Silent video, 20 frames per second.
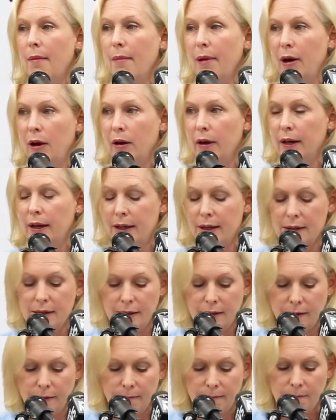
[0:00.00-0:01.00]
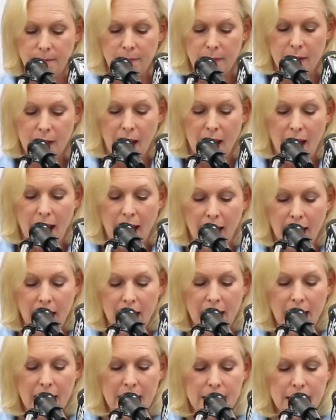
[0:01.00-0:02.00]
Americans.
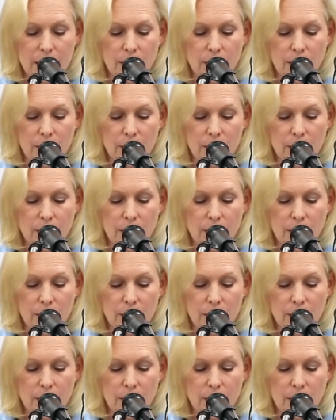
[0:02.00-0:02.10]
And